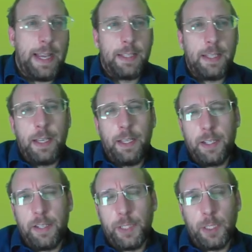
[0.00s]
a
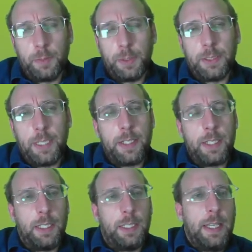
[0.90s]
undeveloped
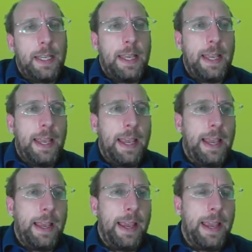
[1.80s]
placenta,
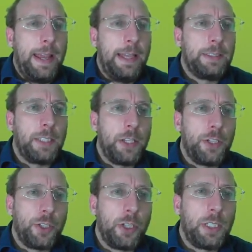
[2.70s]
and the
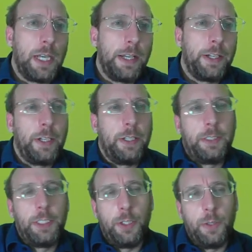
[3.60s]
sugar glider,
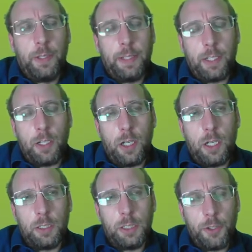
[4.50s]
like
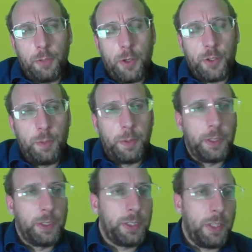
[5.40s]
all other
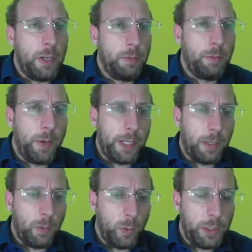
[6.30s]
marsupials, they're born at a
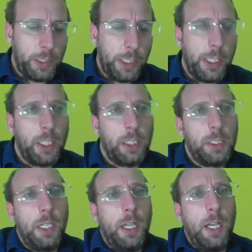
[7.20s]
really young
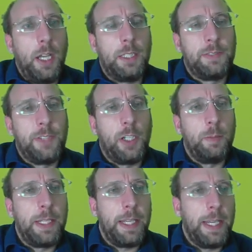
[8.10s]

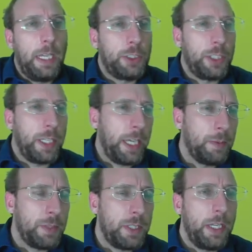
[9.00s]
development age and then
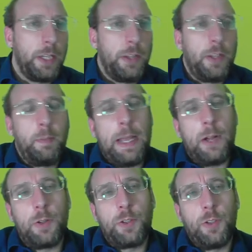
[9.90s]
kept in the
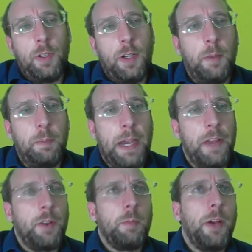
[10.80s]
pouch by
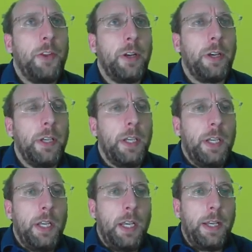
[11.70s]
their mother
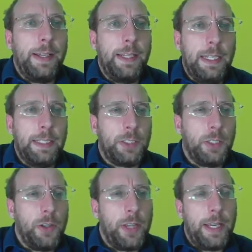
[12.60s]

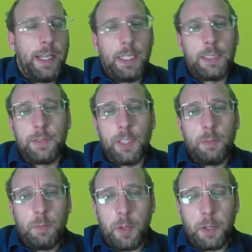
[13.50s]
until they develop more.